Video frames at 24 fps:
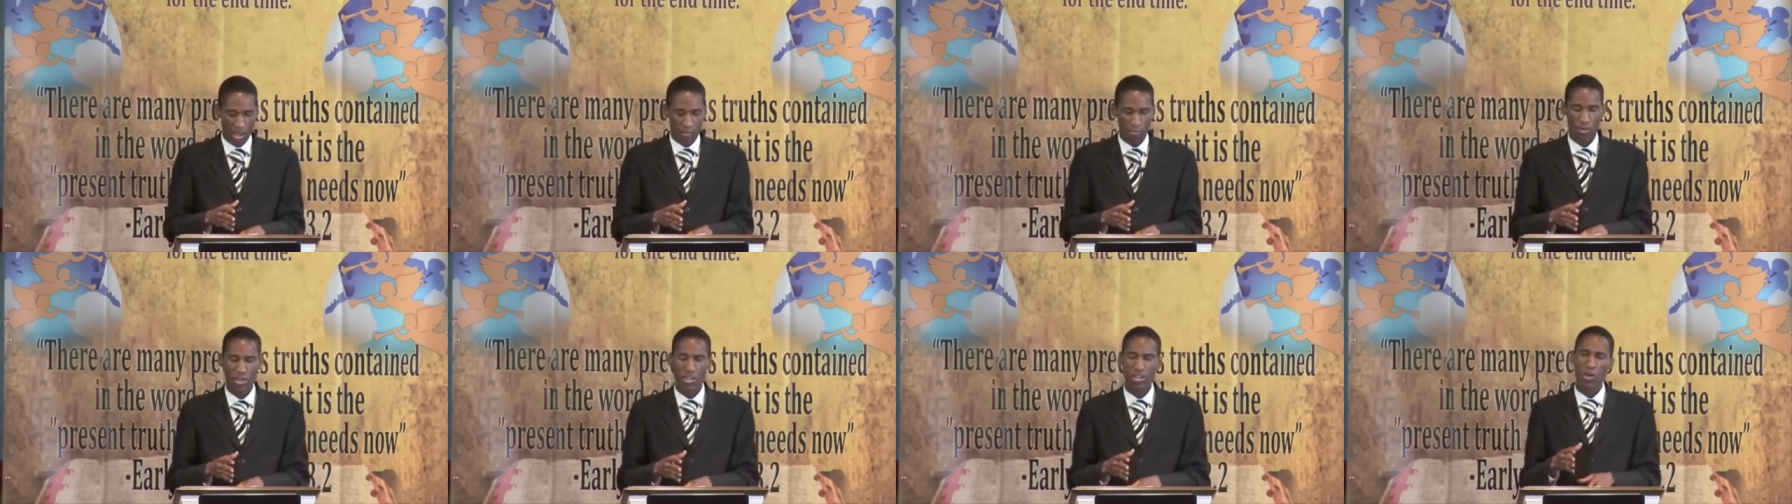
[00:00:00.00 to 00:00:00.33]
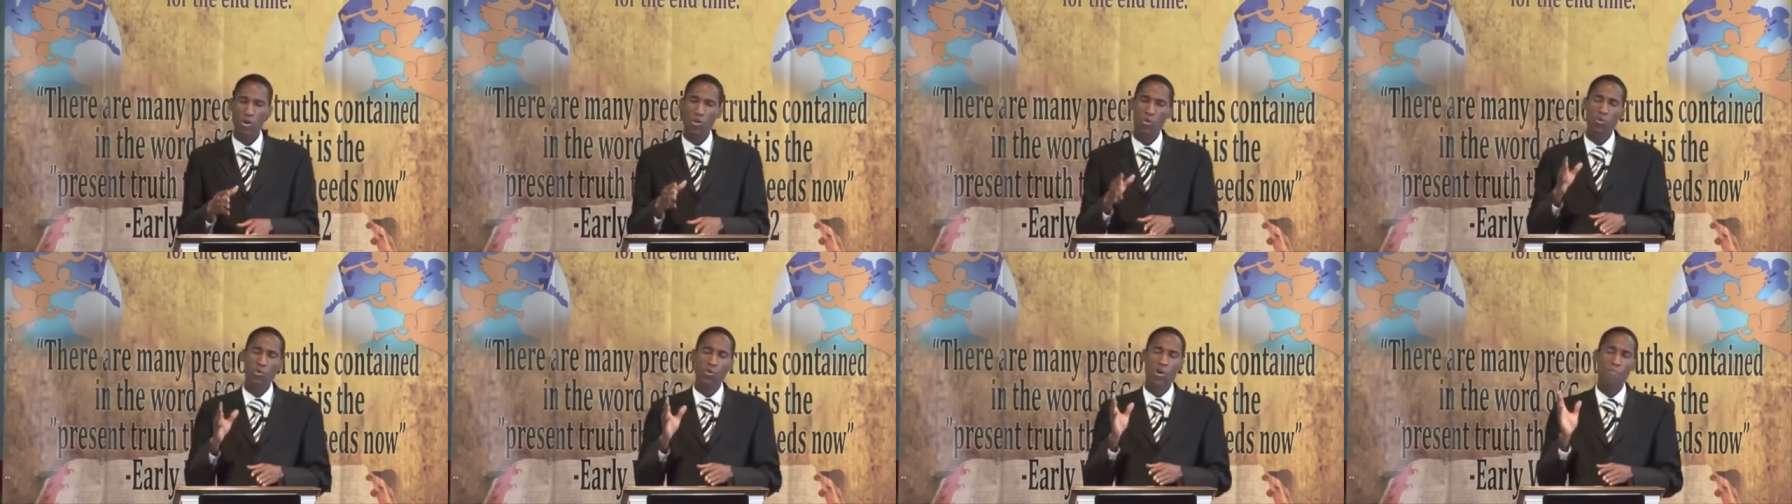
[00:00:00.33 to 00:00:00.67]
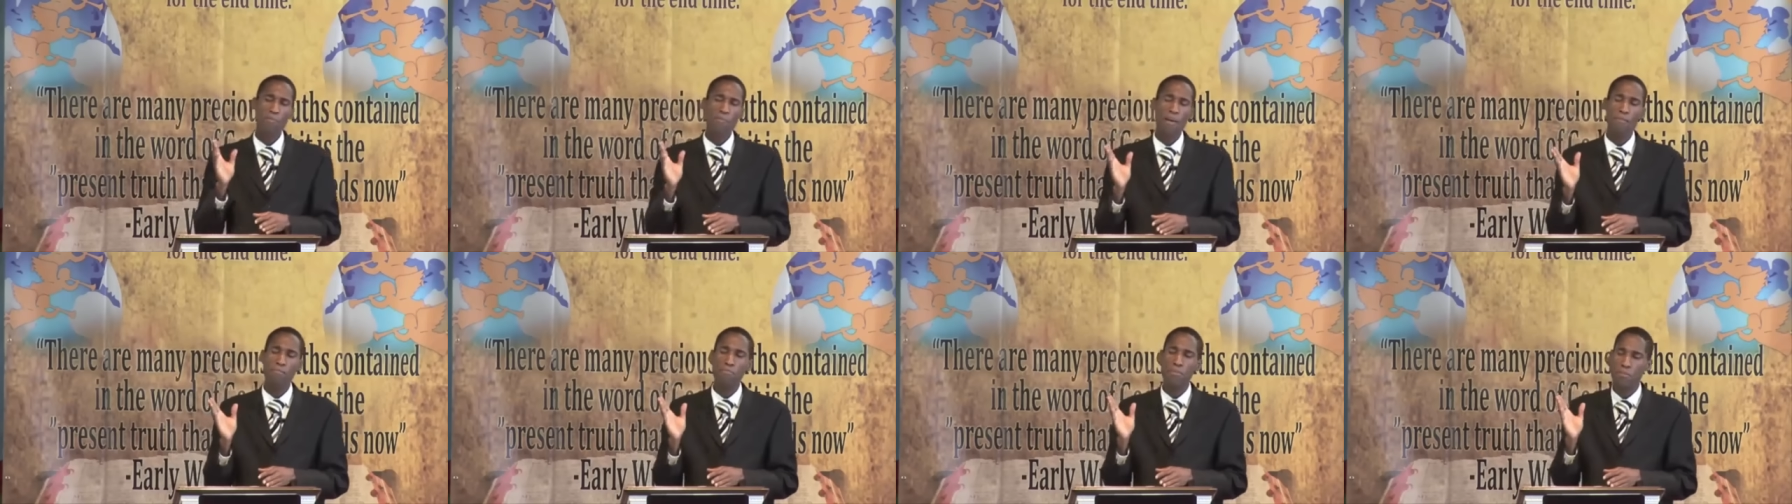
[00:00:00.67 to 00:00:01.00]
But
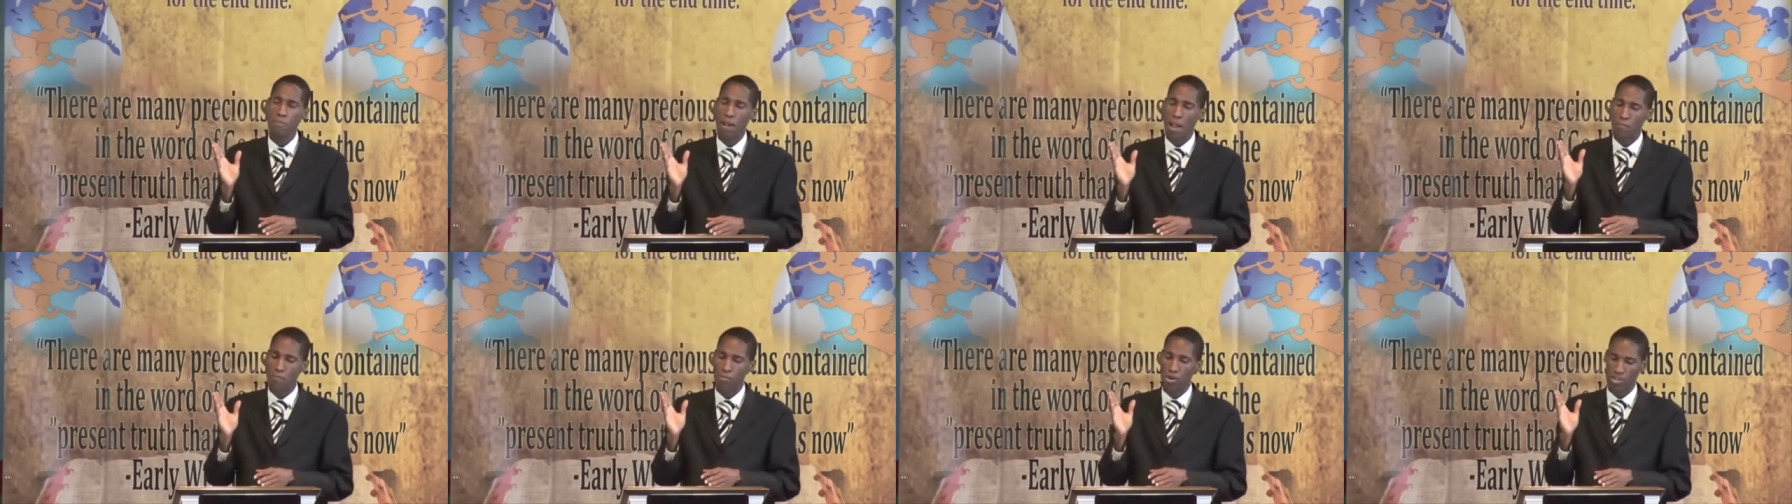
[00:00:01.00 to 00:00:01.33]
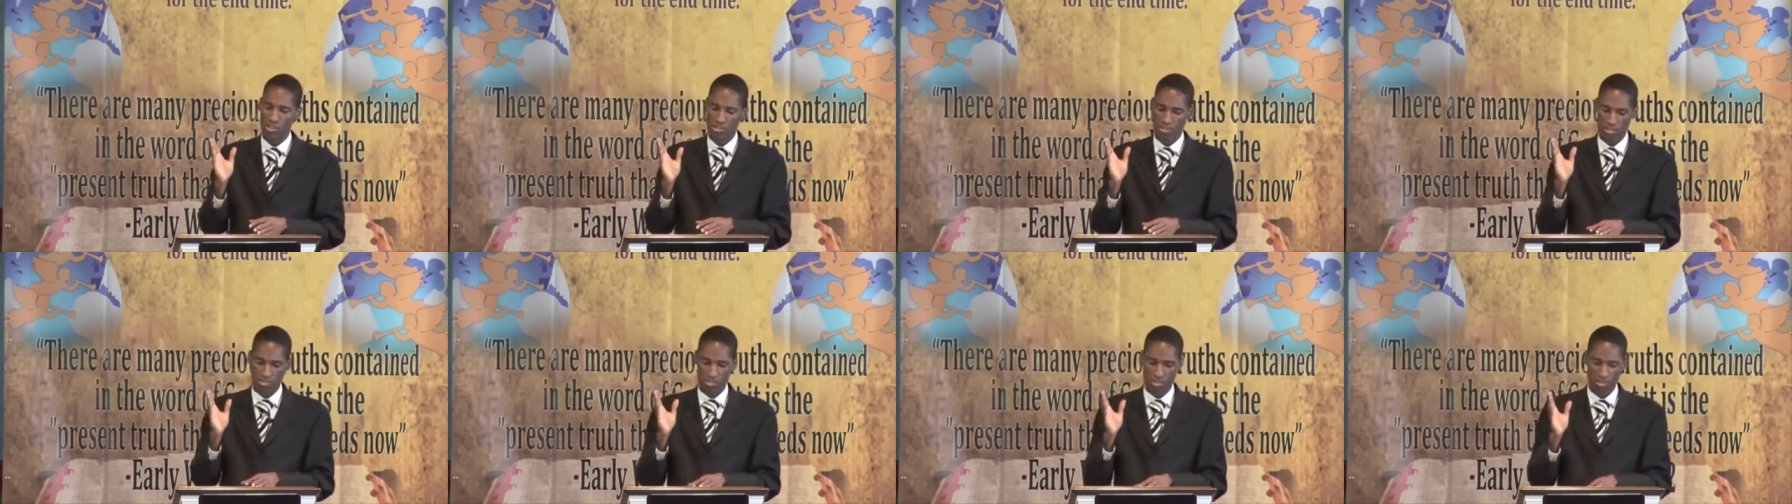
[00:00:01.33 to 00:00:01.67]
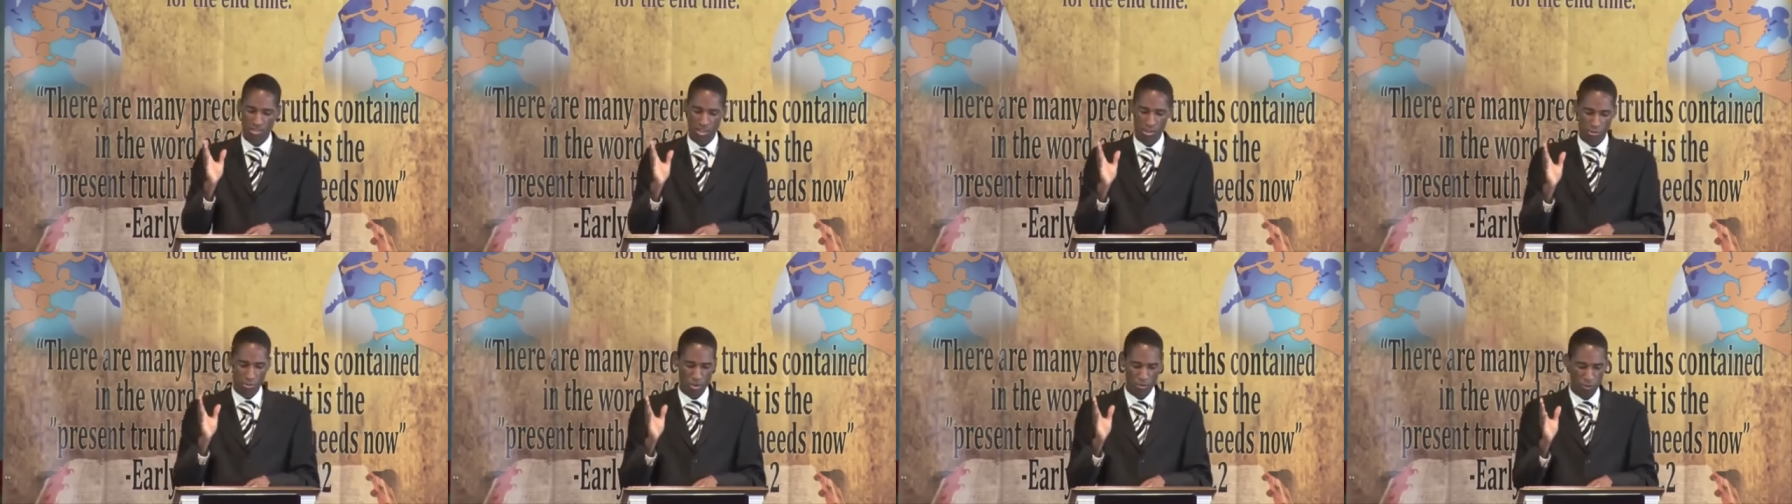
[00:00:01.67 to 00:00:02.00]
remember, my brothers and
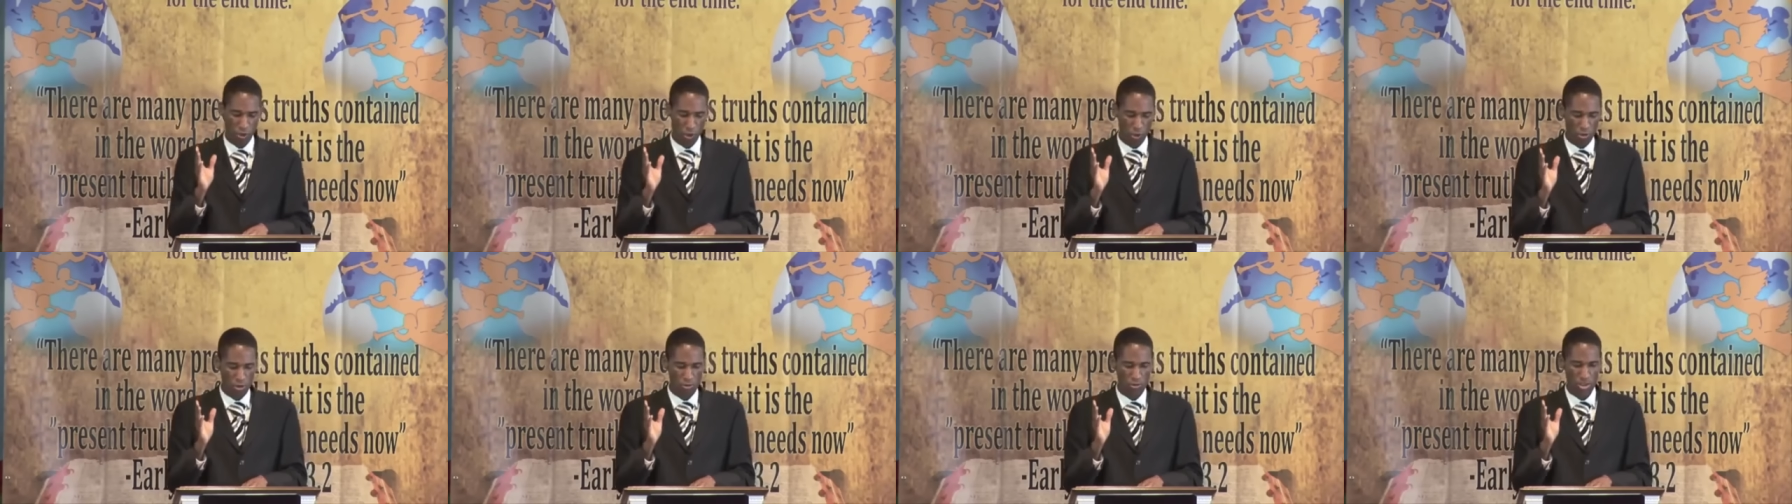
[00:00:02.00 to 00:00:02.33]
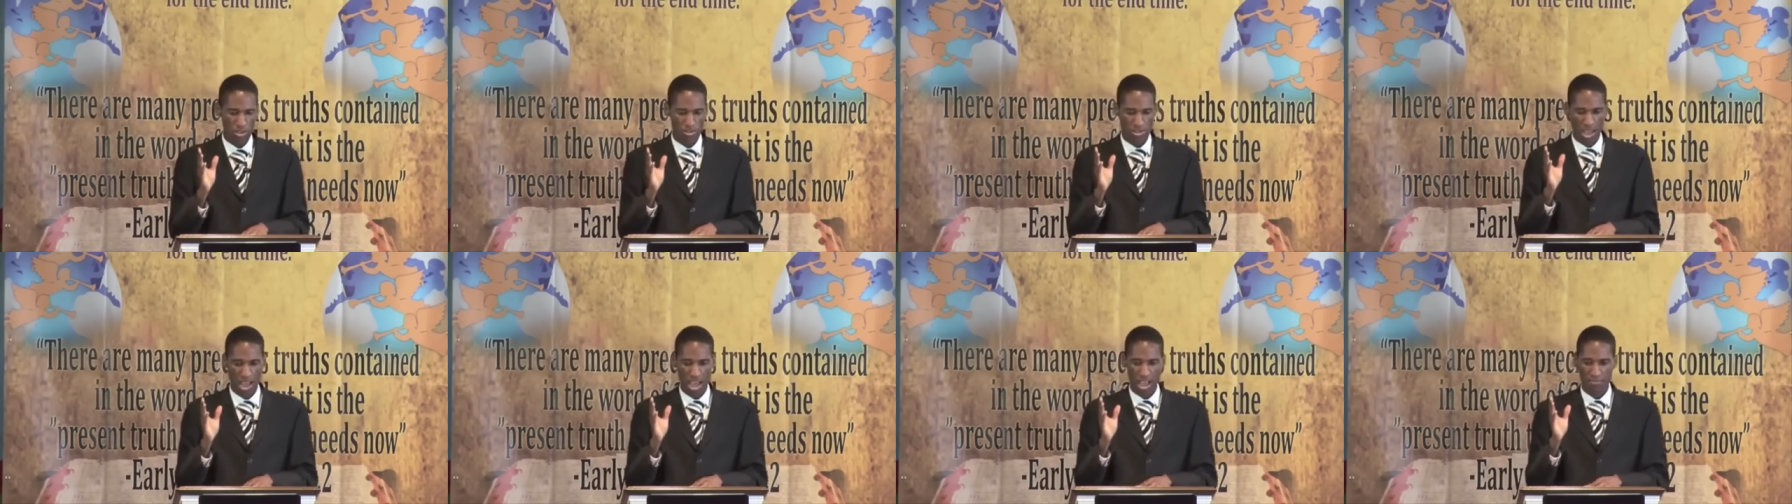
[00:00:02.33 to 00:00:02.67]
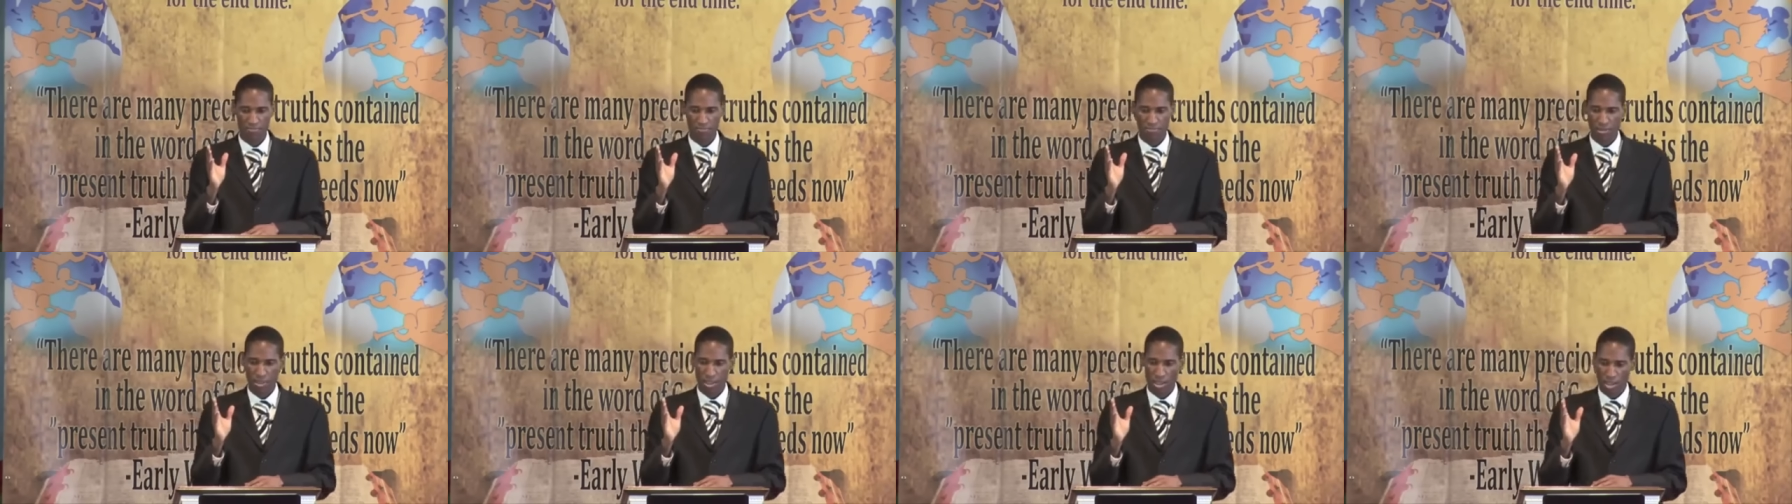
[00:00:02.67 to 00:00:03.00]
sisters, before we read
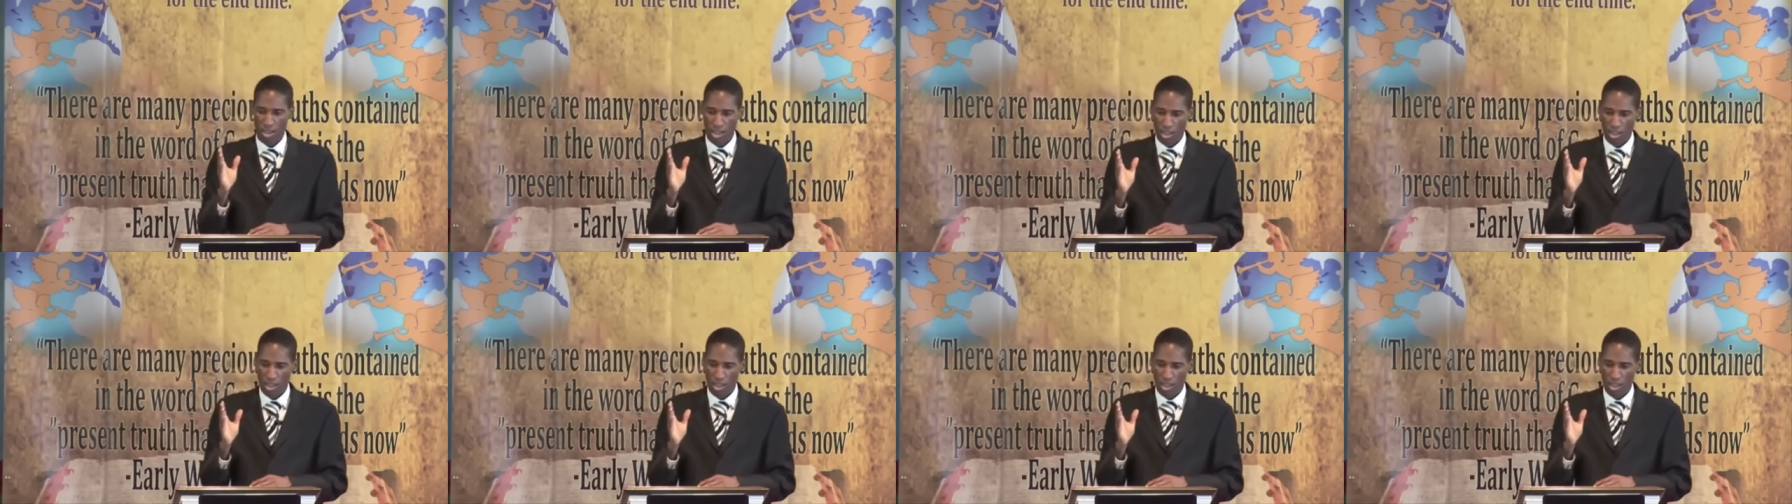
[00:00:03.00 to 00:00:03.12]
that,